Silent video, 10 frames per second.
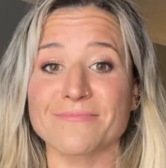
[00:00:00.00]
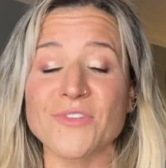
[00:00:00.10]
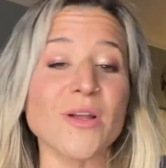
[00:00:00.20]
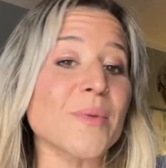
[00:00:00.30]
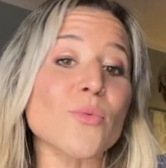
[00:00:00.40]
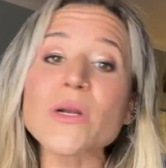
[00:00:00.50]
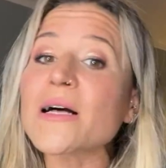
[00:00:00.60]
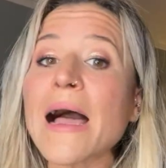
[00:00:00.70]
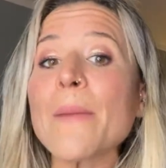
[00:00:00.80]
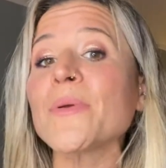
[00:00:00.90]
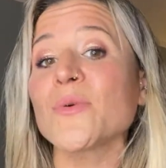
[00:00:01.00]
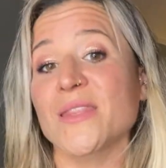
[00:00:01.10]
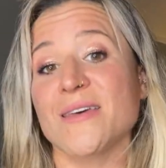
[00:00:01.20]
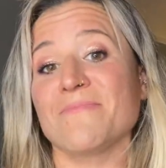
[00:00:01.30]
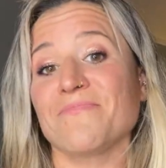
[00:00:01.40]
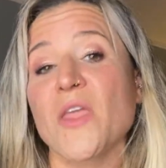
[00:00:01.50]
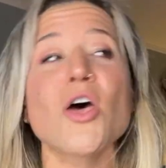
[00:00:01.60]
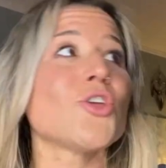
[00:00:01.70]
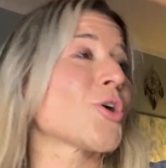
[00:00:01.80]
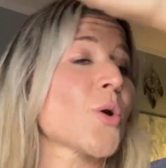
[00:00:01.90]
You're gonna be real happy with it.
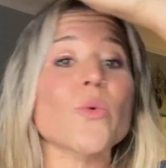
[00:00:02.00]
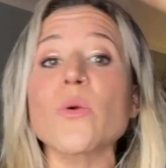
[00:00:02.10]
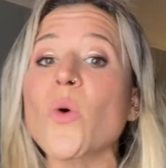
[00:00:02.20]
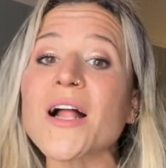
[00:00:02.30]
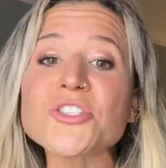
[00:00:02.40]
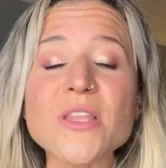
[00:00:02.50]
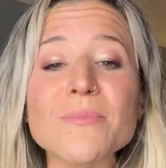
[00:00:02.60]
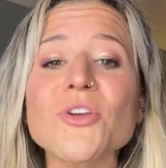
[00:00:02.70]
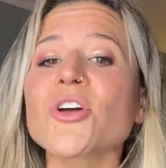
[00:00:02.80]
You're gonna rewatch them.